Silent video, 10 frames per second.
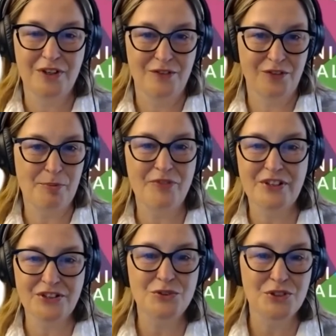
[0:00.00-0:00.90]
for
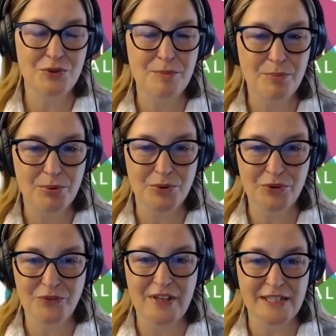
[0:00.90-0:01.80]
professionals to
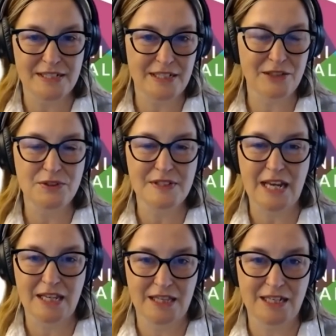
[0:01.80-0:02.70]
improve their skill
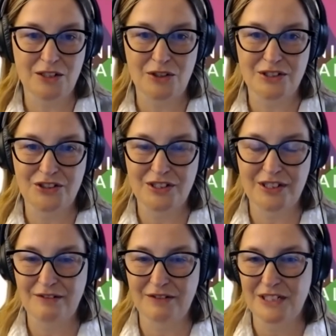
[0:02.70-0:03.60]
set and their knowledge and
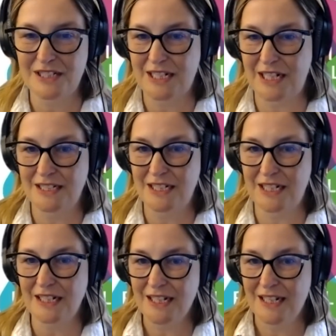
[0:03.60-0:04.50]
their
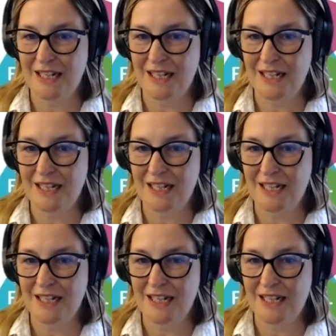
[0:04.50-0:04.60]
understanding,